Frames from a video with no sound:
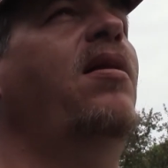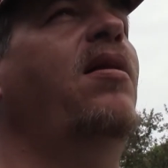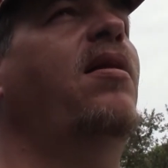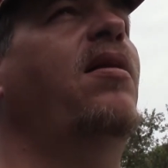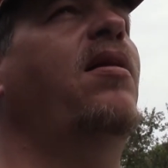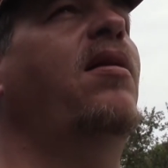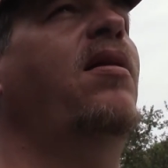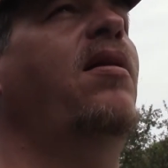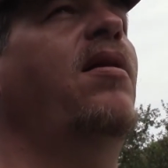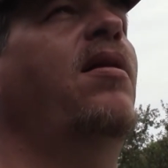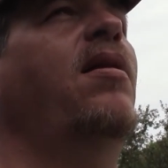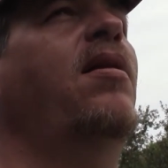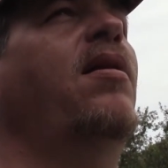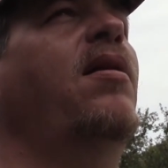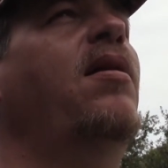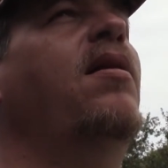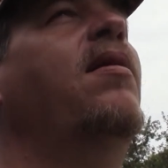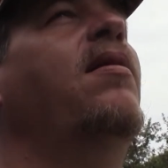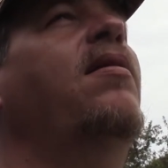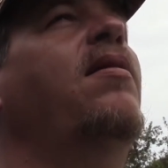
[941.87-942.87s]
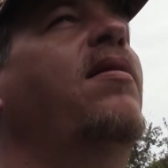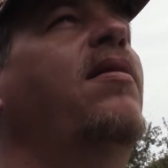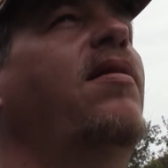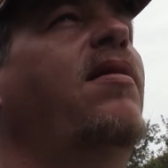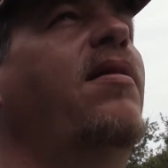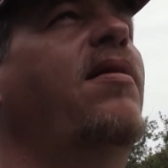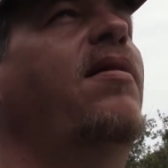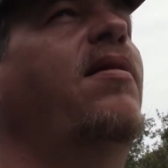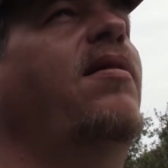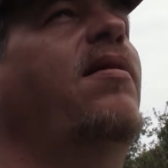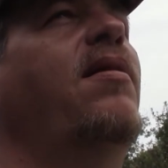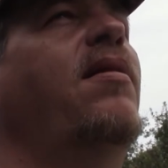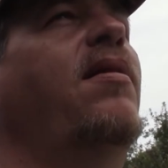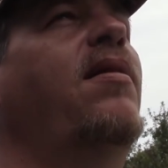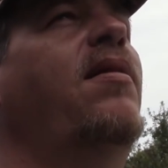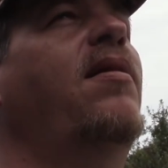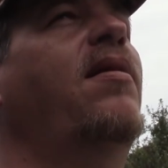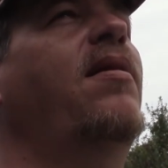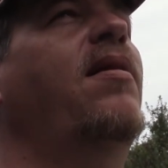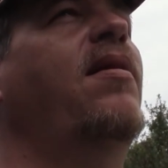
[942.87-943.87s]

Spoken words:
(no one is talking)